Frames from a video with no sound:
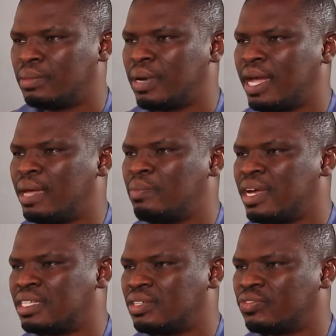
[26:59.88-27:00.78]
by
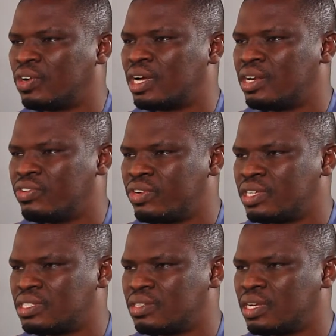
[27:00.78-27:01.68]
MIT for
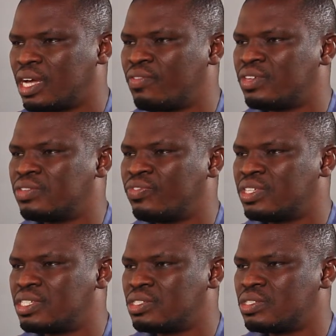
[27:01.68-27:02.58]
countries
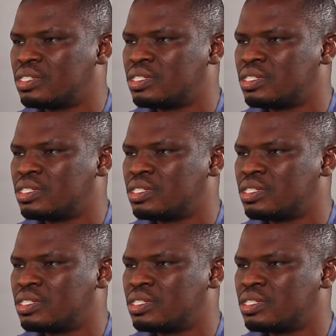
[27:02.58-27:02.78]
facing